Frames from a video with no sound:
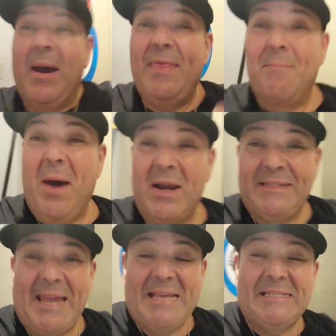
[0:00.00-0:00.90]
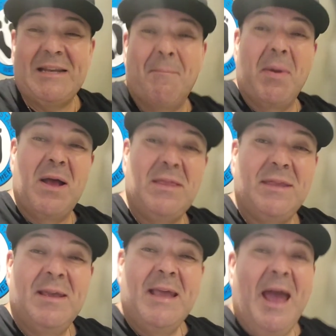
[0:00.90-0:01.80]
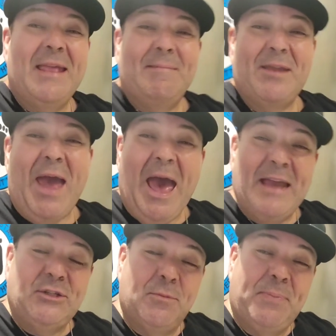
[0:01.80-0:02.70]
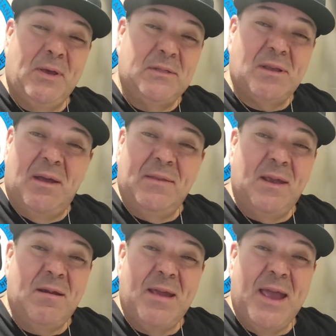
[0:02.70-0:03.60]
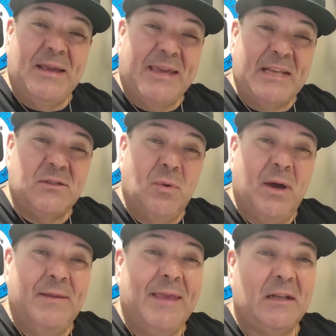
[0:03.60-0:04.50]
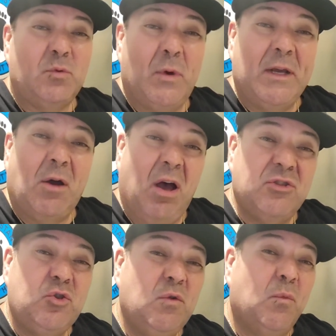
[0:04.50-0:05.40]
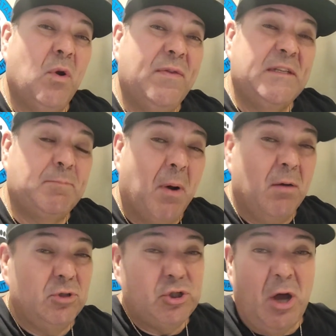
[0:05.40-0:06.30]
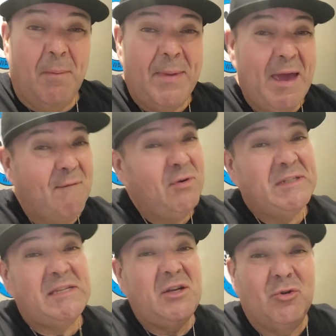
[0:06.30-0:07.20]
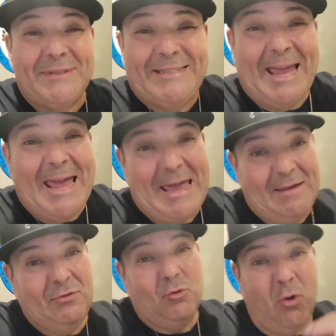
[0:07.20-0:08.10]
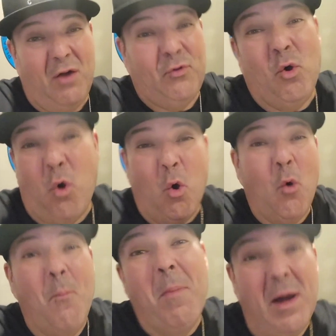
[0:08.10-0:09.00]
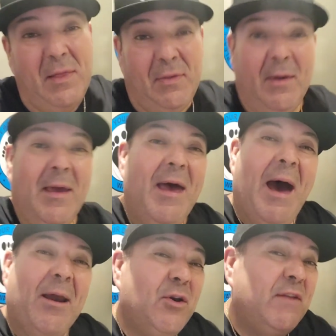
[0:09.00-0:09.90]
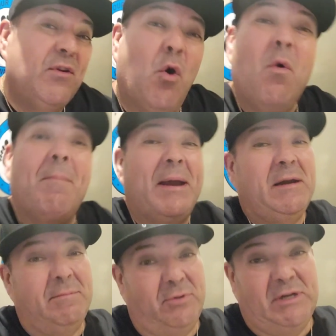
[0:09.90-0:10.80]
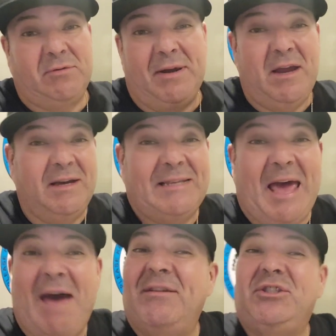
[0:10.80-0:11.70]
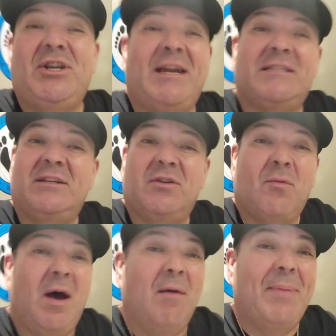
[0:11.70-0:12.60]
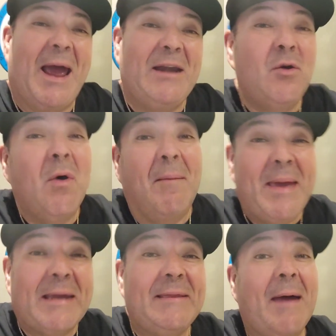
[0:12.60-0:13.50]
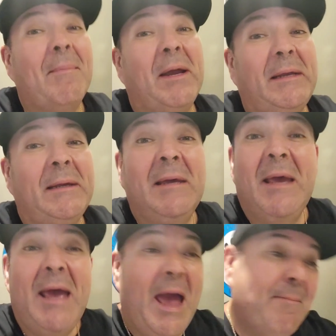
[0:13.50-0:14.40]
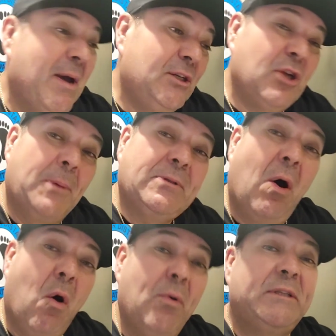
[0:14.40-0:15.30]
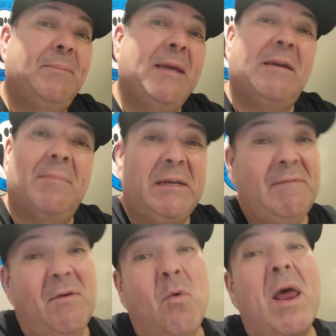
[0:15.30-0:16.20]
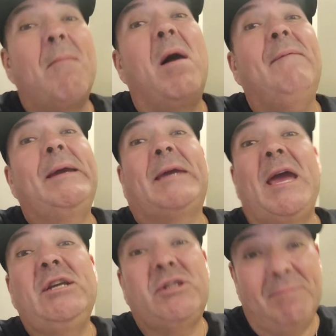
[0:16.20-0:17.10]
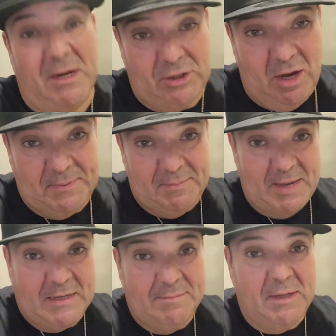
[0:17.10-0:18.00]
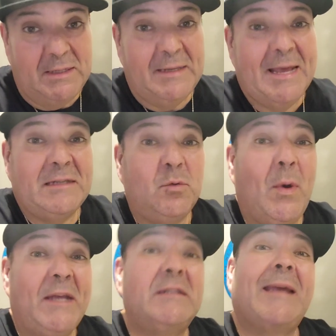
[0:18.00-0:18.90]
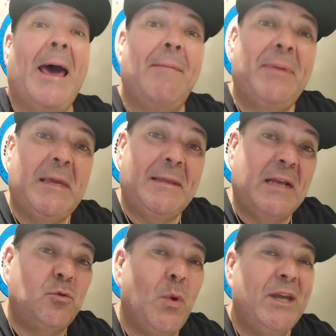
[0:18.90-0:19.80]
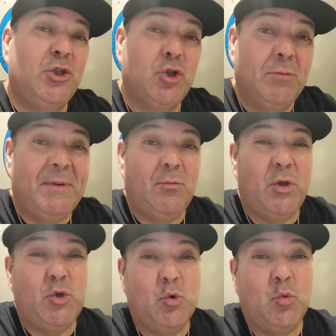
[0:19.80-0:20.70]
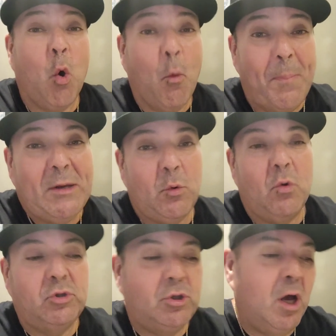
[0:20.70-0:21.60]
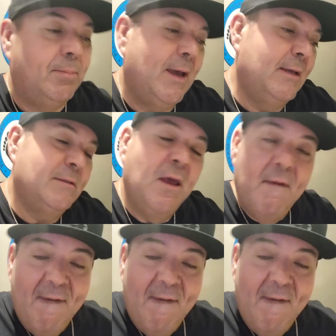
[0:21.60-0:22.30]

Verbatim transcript: by the amount of days in a month and you add your bills on there and guess what that's what it costs you to run this barbershop every single day throughout the whole month i don't even know what my number is right now because i haven't checked it in a while but i know i'm making that money and my shop's always making money even when i'm on vacation my shop's making money and that's the way it's got to be and that's the way it should be when you open your own shop guys